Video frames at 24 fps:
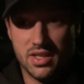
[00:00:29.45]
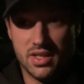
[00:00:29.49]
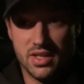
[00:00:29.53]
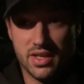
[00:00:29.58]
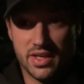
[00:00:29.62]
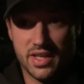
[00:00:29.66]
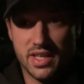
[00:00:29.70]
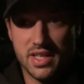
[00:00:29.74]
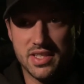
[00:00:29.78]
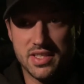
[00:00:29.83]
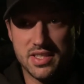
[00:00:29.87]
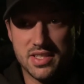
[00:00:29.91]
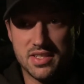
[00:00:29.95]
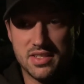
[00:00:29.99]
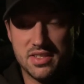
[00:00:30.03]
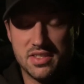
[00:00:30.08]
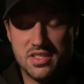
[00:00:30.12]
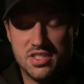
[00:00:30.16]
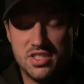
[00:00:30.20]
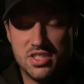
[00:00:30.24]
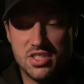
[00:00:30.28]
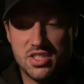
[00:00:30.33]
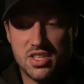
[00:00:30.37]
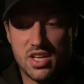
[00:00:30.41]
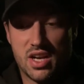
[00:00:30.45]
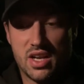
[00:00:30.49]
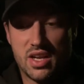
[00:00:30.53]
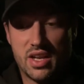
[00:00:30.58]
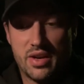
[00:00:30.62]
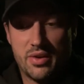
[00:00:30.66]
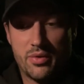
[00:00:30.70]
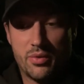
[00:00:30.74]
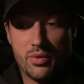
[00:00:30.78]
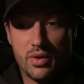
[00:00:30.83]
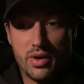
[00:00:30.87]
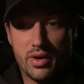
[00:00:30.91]
I guess she's not
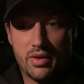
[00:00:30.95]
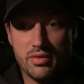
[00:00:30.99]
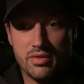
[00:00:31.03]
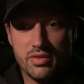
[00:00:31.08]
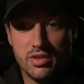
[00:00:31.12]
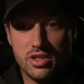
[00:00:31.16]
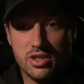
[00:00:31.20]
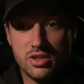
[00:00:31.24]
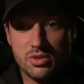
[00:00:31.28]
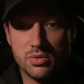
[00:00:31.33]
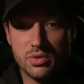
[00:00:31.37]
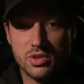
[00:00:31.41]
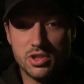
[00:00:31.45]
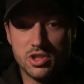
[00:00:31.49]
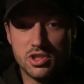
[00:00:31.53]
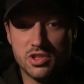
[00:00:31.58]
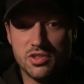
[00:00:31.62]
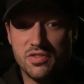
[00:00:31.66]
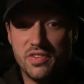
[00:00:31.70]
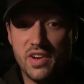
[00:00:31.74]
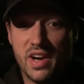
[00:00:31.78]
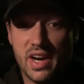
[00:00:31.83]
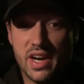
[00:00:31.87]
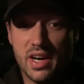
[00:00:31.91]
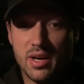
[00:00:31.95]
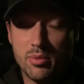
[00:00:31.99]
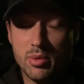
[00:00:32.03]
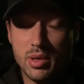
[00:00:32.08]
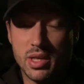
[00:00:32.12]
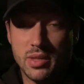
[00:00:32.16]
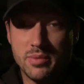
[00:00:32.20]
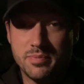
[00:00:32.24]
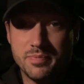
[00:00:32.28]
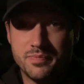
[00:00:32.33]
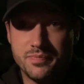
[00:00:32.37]
allowed to run off leash, which is fair, but